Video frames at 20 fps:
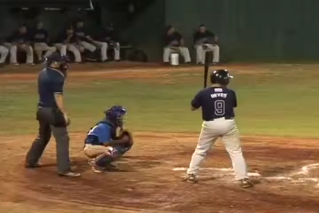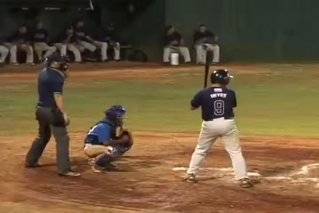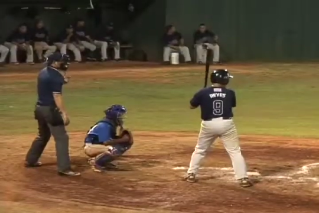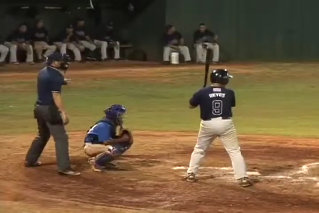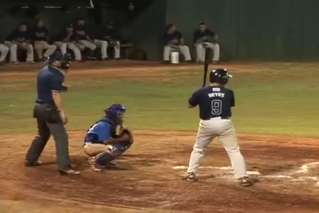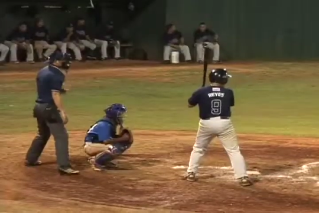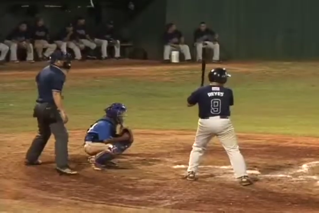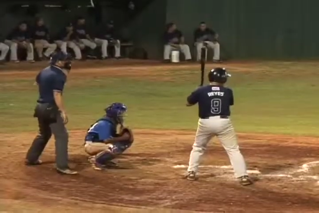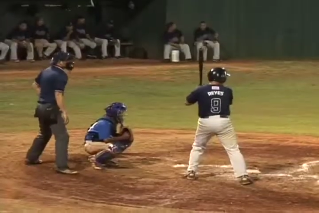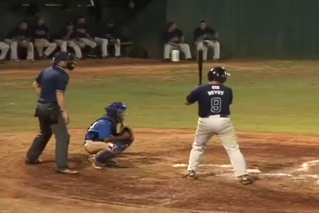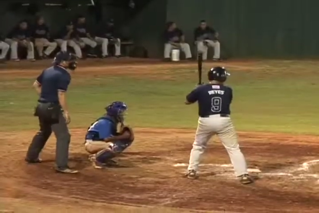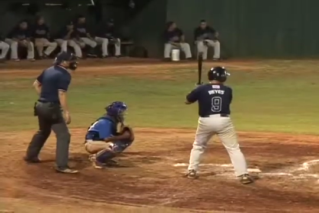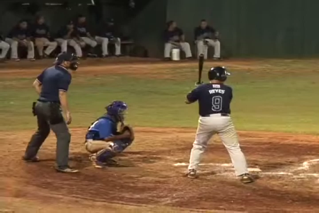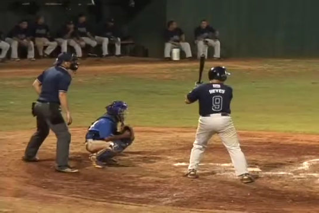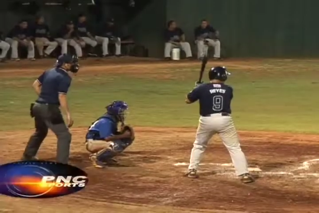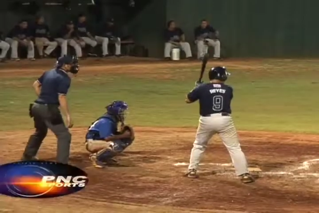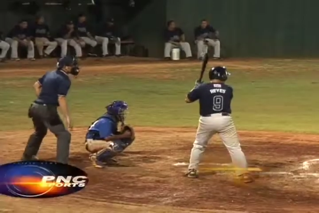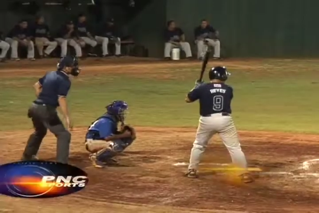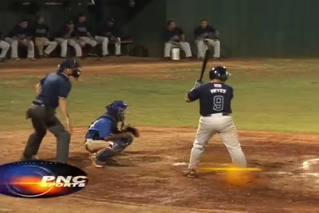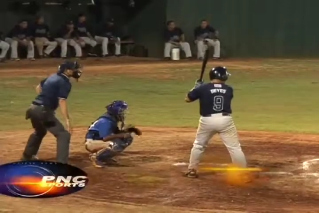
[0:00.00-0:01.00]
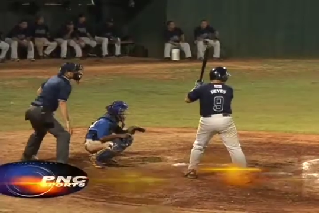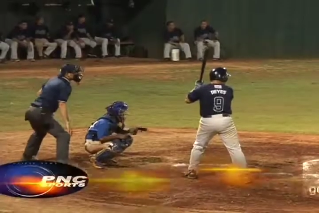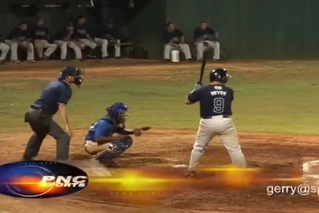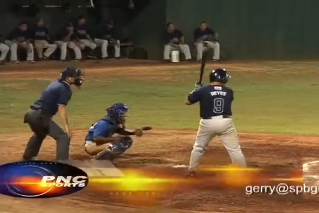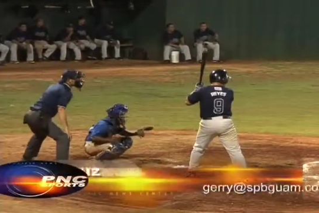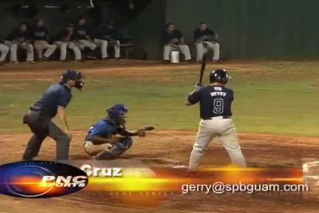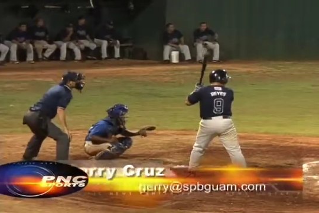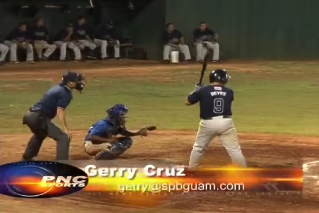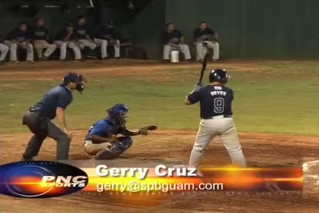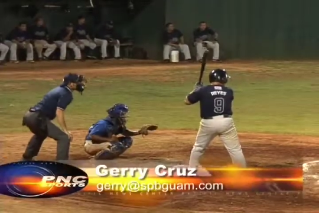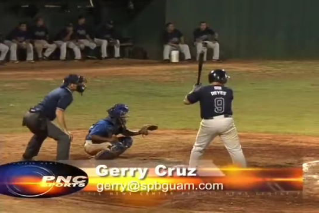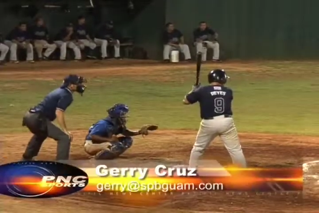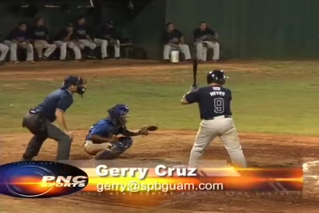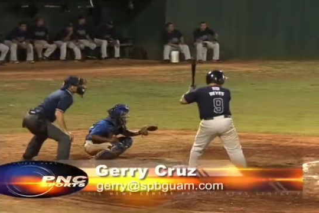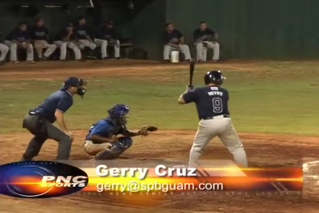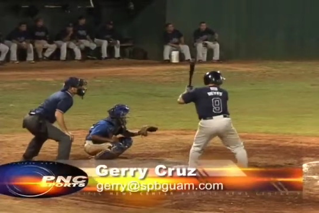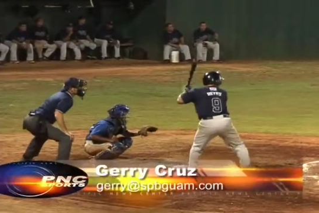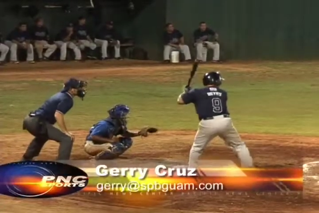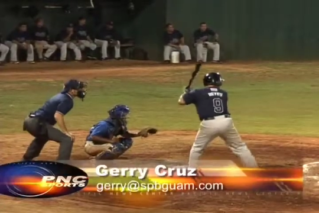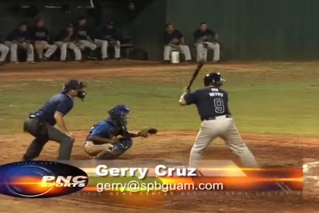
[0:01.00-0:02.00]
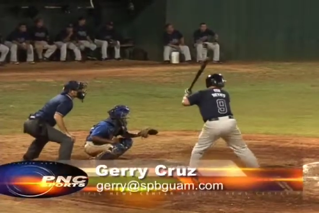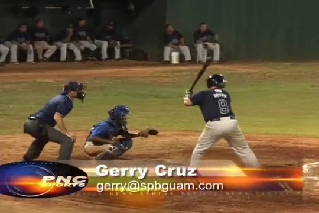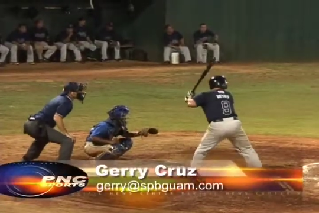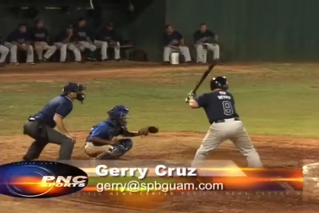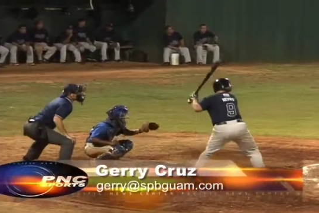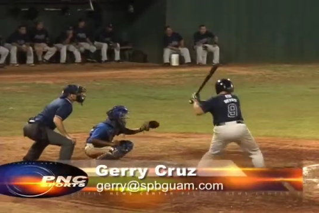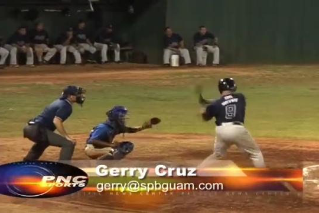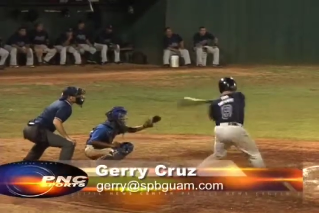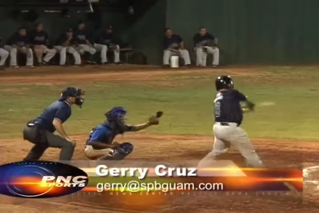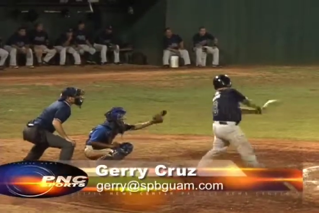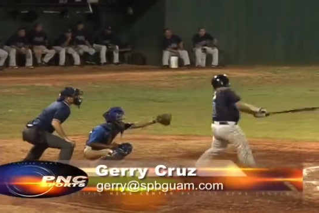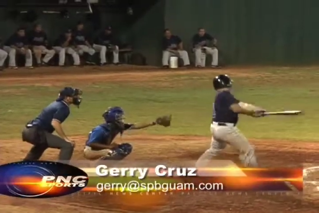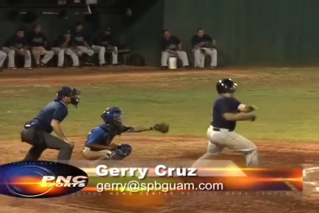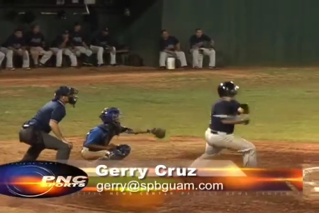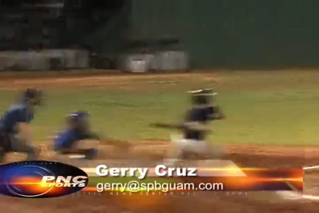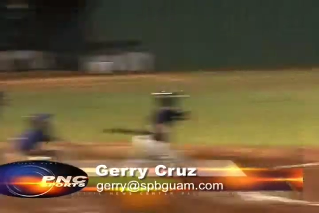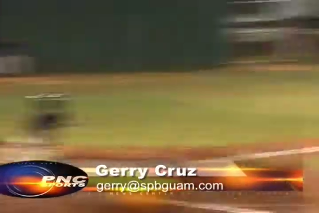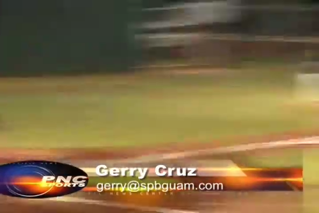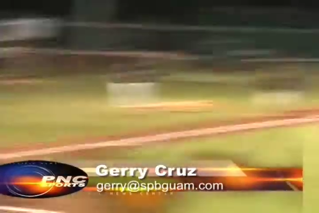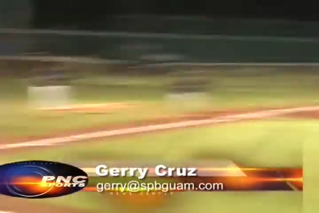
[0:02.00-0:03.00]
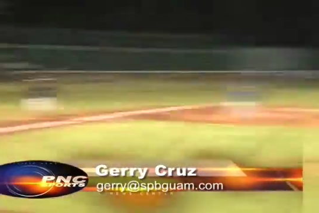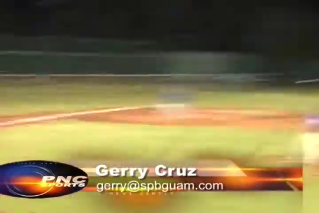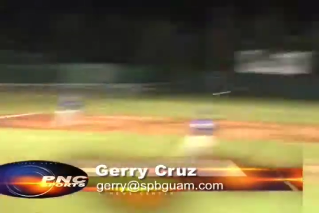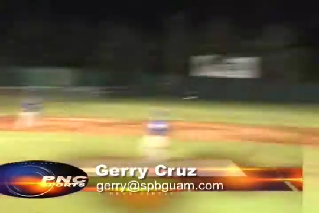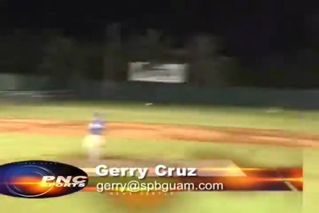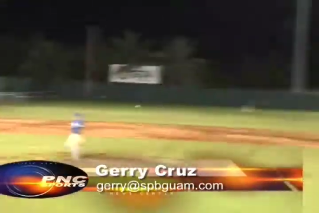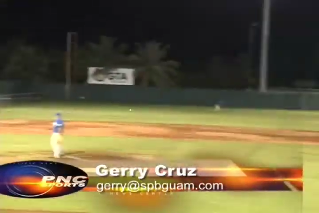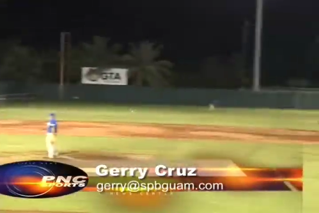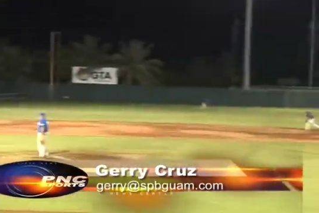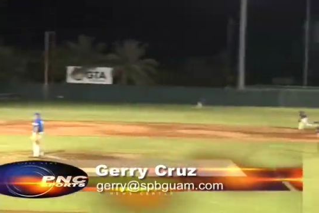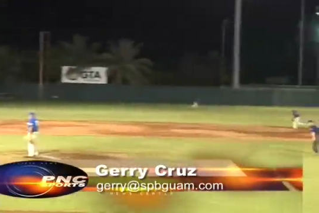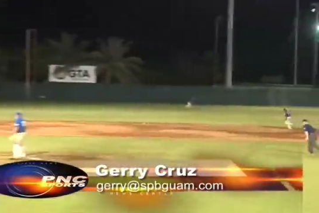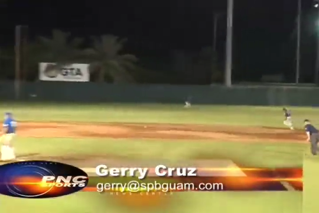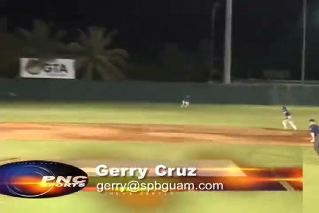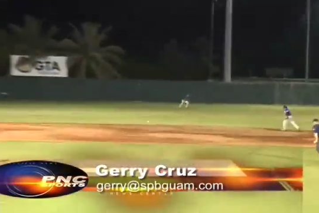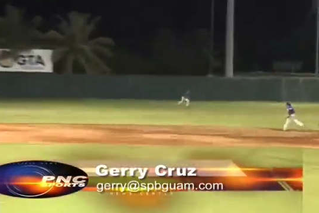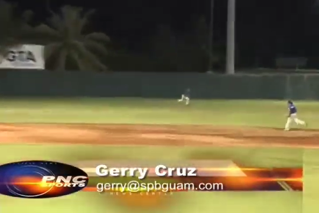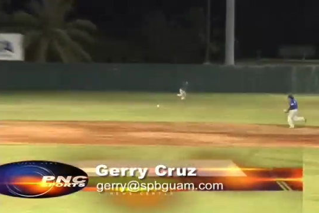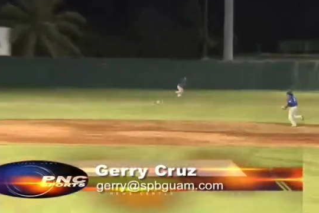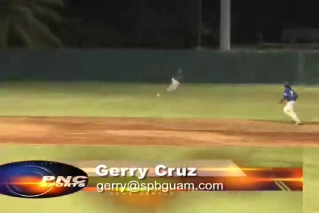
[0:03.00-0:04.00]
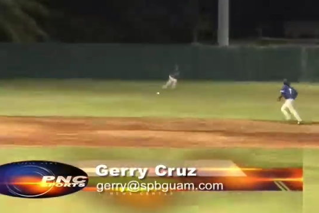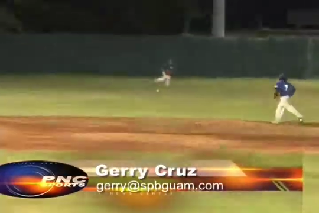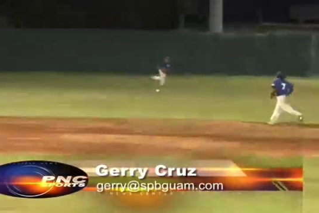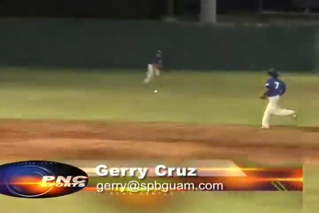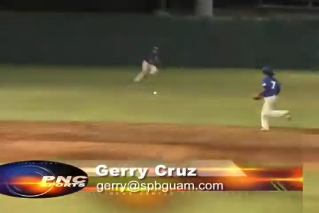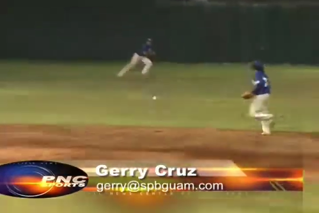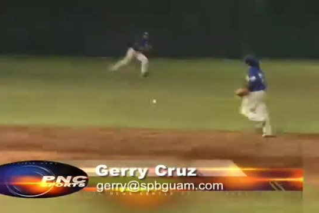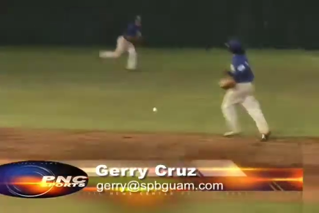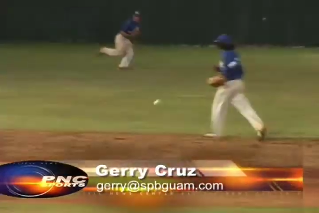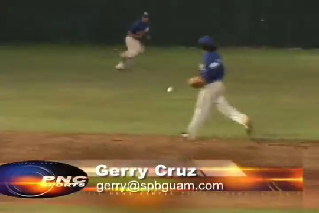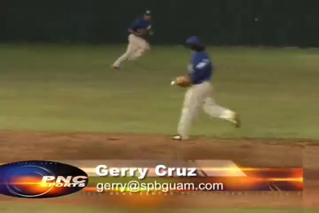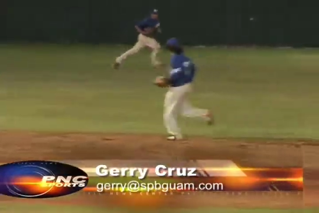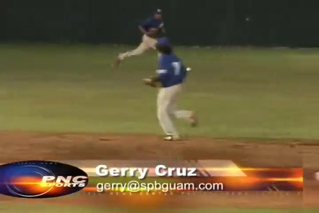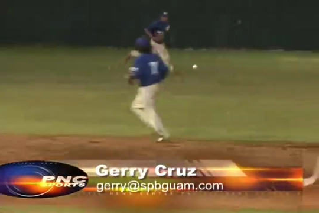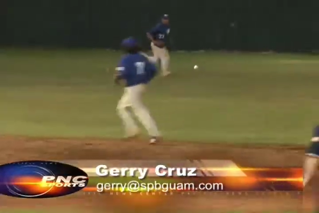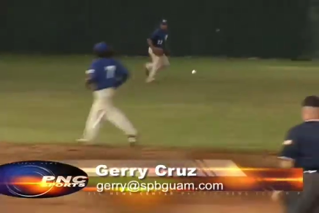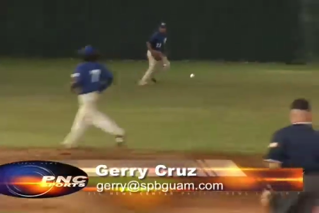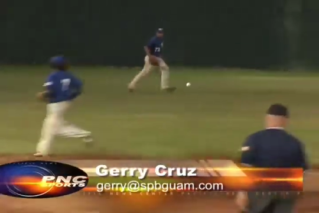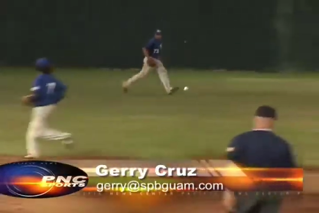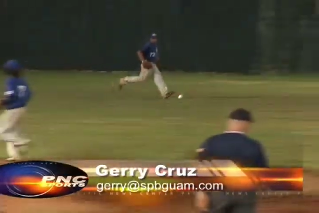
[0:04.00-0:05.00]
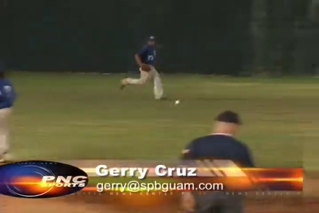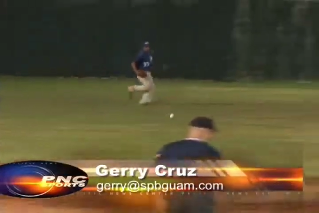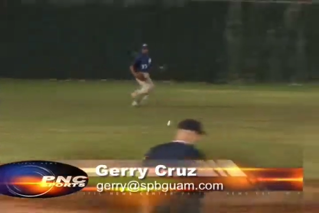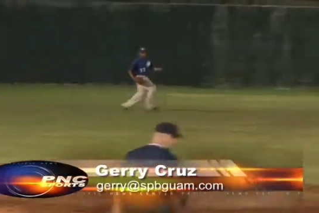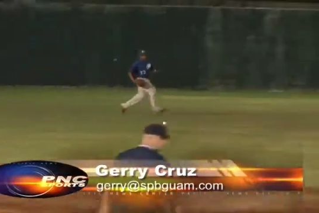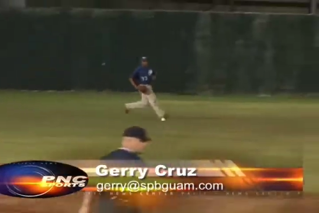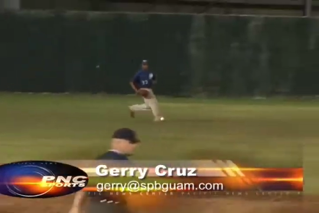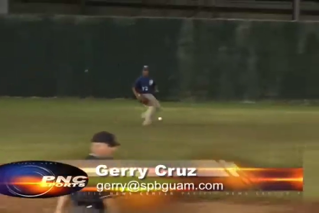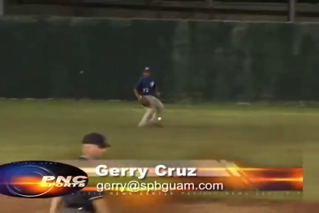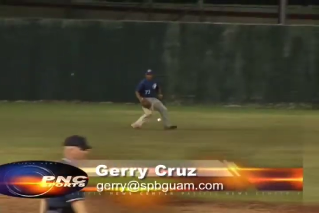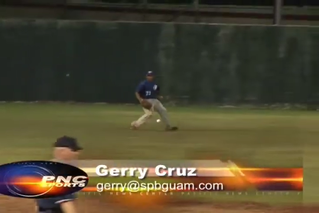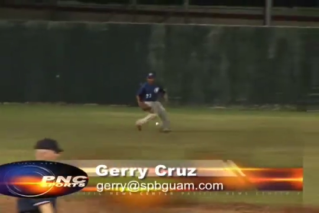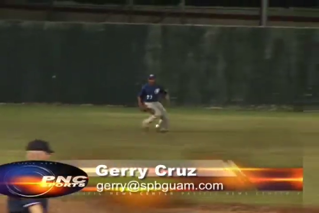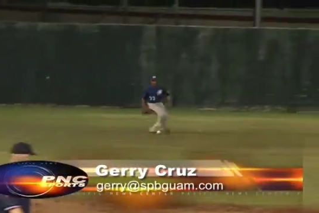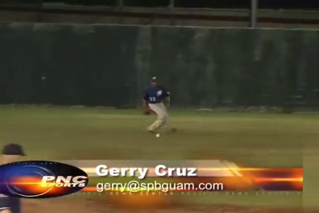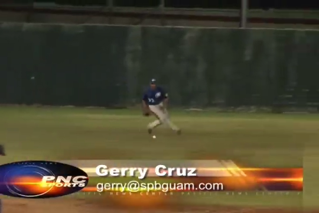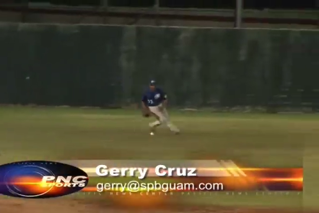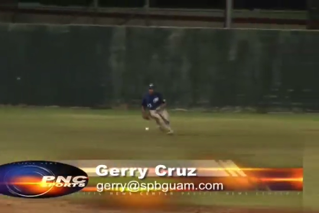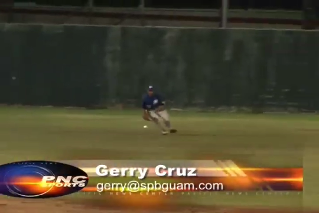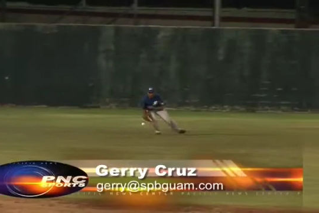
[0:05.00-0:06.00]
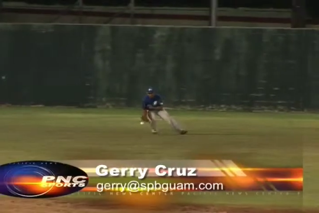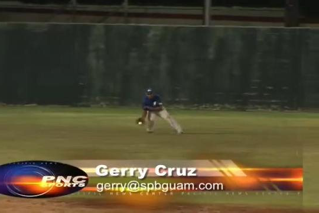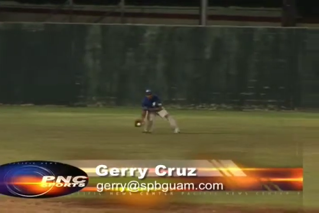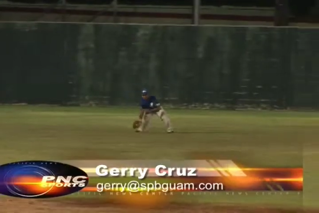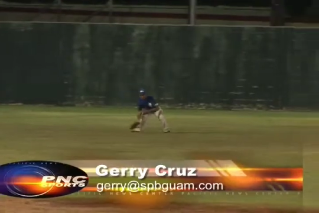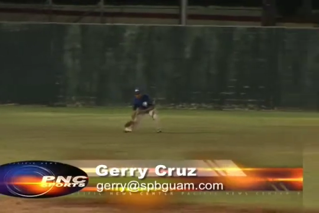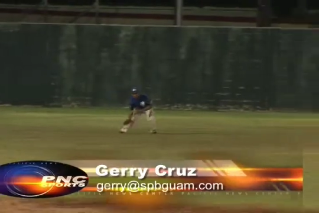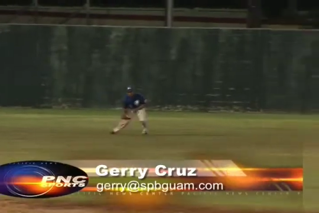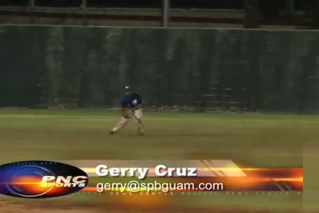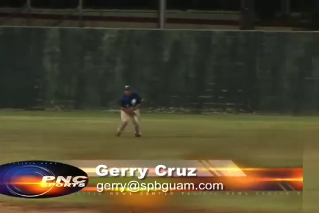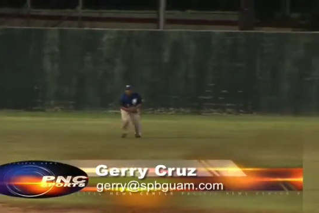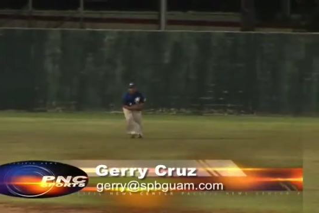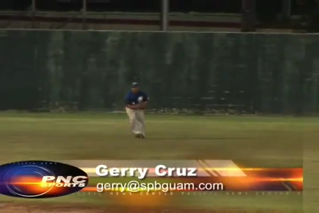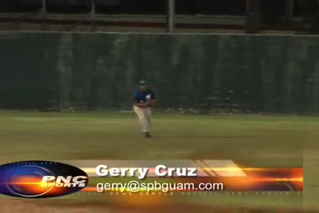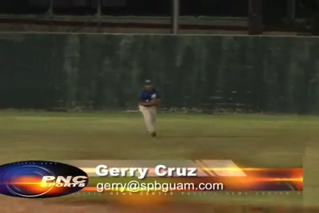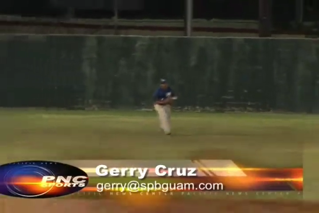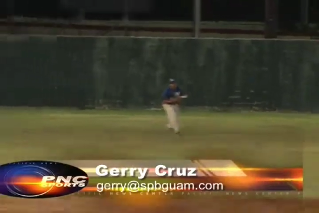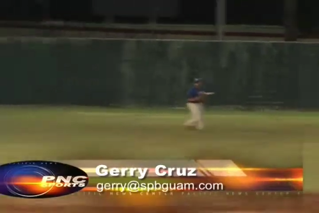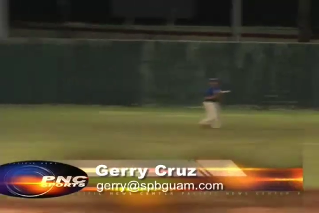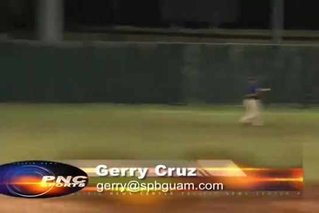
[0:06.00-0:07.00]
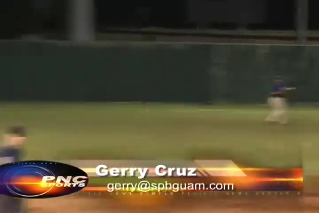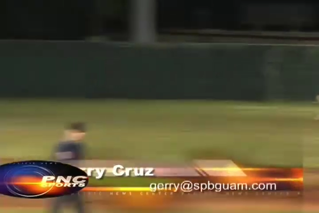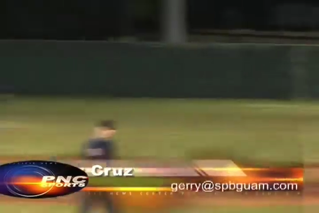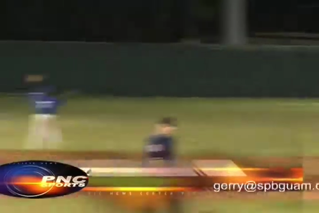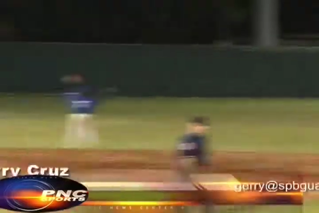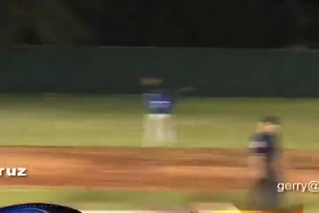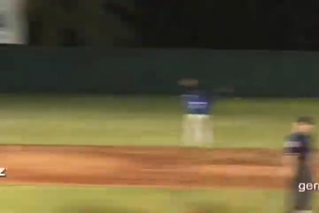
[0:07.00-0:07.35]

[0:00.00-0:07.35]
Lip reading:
(no speaker visible)